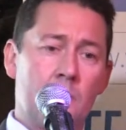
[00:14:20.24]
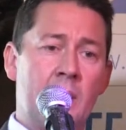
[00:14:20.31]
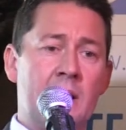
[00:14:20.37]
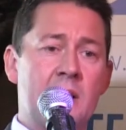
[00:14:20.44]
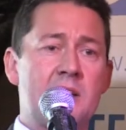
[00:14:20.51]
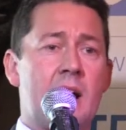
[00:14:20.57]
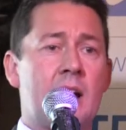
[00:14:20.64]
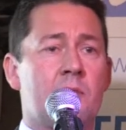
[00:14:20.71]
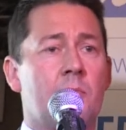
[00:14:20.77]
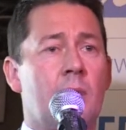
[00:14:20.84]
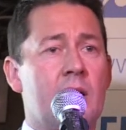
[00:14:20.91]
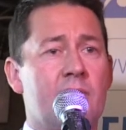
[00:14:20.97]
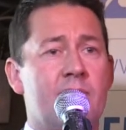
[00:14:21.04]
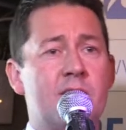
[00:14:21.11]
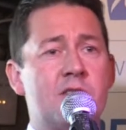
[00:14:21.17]
being attacked
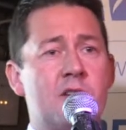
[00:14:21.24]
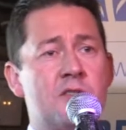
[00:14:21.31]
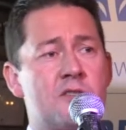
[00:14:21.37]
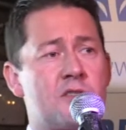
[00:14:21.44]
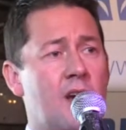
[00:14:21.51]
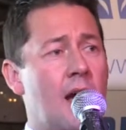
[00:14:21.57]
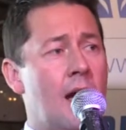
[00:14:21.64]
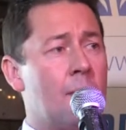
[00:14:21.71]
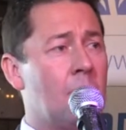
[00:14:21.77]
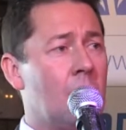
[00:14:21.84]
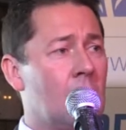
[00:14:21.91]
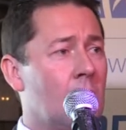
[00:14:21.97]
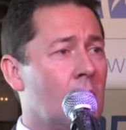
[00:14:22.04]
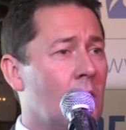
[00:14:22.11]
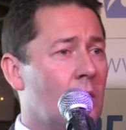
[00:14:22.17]
by a phishing scam.
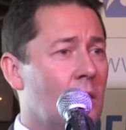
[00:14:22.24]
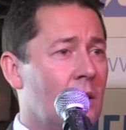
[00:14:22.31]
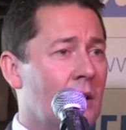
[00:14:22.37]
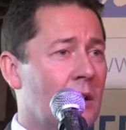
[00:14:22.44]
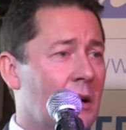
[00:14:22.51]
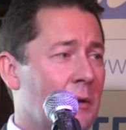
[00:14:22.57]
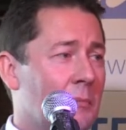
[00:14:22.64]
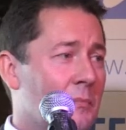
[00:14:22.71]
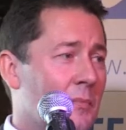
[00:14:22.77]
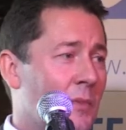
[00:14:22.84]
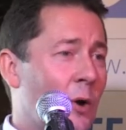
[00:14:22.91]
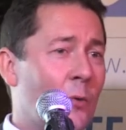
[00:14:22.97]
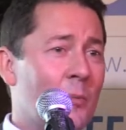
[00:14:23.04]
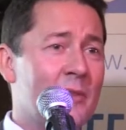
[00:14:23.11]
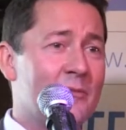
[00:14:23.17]

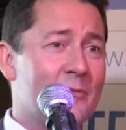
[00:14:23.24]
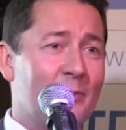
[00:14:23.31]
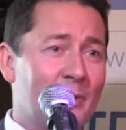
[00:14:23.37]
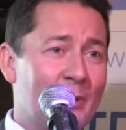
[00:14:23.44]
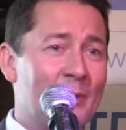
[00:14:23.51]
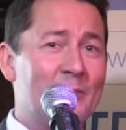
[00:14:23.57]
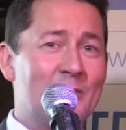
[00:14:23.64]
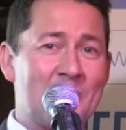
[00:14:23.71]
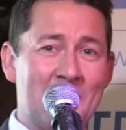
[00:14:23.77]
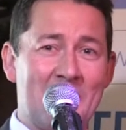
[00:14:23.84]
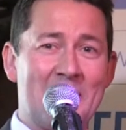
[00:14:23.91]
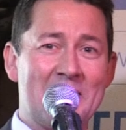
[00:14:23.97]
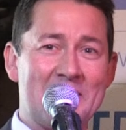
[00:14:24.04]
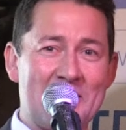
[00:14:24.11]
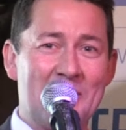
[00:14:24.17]
Hope you've heard some
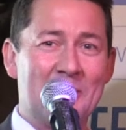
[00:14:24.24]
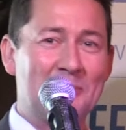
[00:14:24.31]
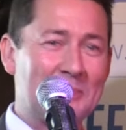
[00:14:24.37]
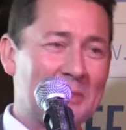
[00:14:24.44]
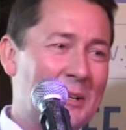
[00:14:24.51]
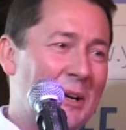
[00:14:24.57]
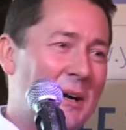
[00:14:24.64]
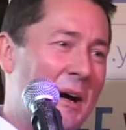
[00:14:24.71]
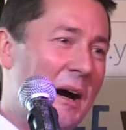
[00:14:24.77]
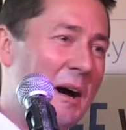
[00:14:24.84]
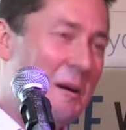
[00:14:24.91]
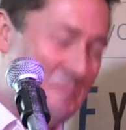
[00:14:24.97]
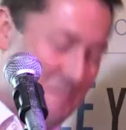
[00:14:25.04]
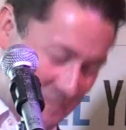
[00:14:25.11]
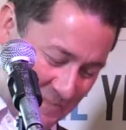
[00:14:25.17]
of these terms.
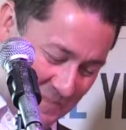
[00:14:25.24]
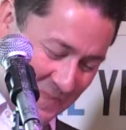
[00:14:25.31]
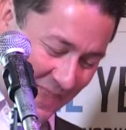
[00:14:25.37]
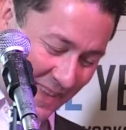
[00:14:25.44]
Have